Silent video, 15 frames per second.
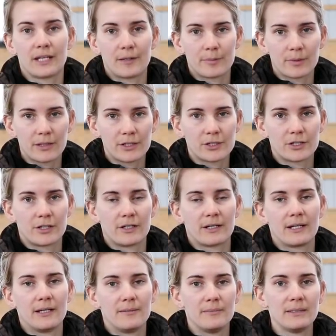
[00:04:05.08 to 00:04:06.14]
that pressure
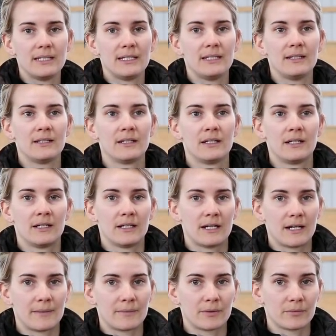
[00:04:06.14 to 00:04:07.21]
can mean
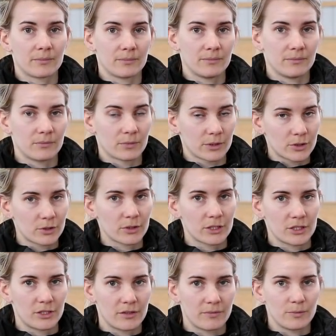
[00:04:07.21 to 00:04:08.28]

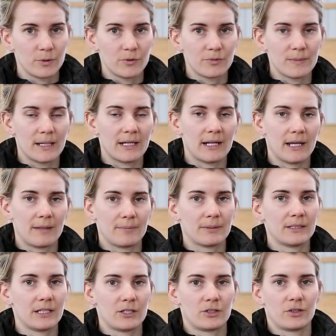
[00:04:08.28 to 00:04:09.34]
restriction of movement and
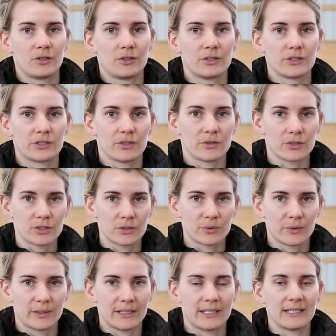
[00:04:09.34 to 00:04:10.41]
potentially also
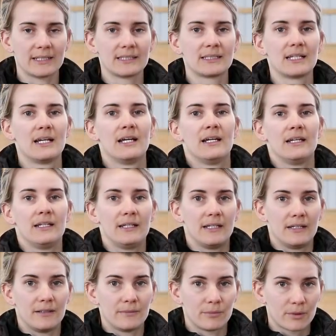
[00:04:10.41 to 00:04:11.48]
soreness
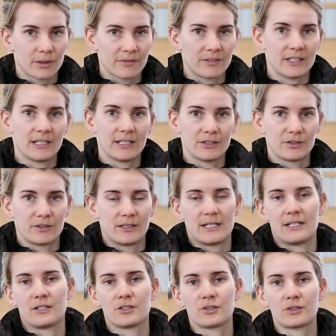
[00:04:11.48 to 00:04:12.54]
in more of the
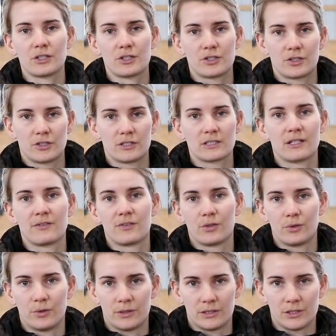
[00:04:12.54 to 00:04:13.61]
underlying structures of the
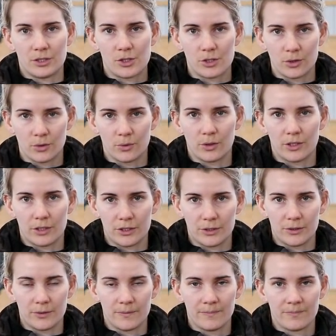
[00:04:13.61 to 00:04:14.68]
horse's shoulder
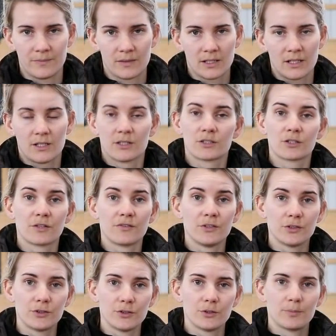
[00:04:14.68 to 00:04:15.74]
too. So if
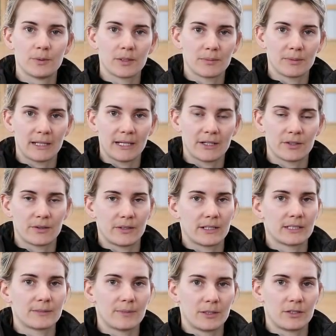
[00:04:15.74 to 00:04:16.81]
you do put a blanket on,
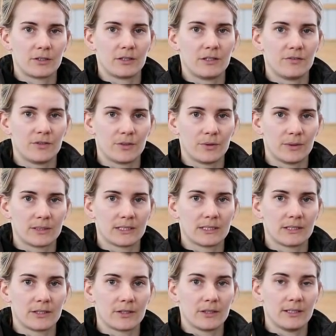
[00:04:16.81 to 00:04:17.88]
especially if your
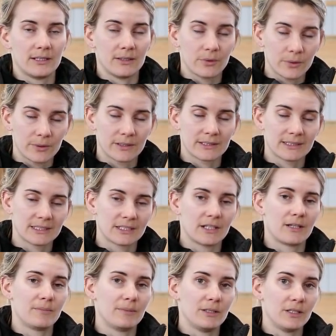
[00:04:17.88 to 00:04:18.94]
horse is
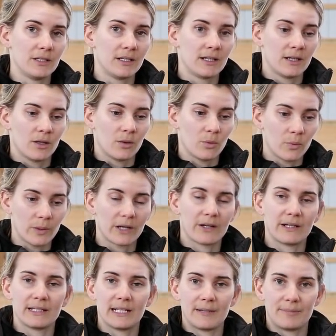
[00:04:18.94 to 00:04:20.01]
going to be
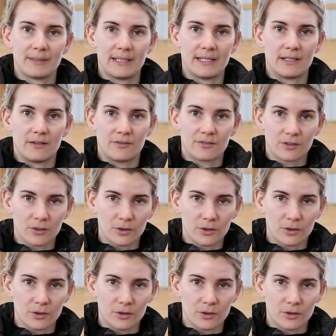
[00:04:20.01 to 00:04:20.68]
wearing that blanket for